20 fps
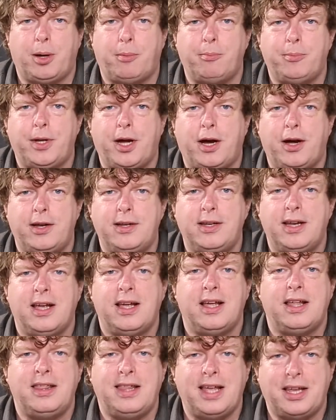up and down,
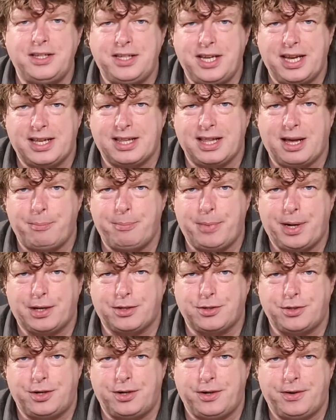then take that
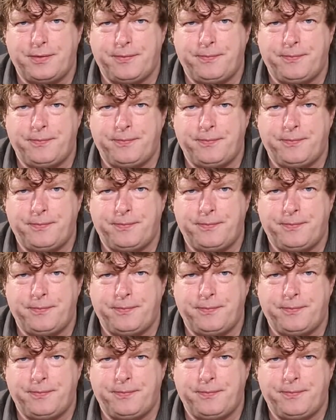picture.